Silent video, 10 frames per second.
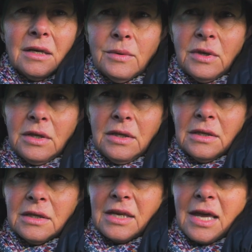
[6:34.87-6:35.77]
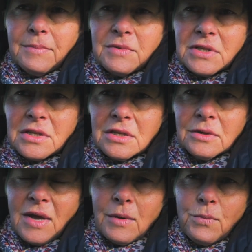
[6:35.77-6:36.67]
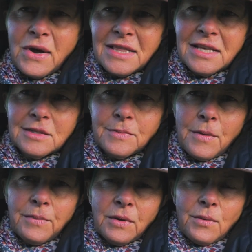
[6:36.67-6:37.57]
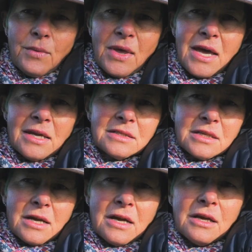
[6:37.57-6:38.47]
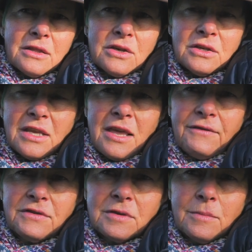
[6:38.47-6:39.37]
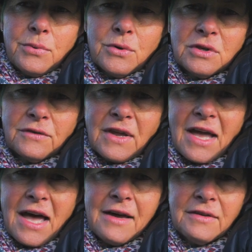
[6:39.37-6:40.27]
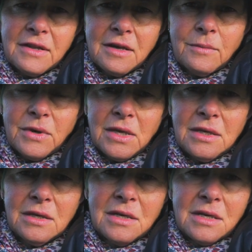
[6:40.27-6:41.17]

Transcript: We had one lease property where we had 30 heifers on point of calving that we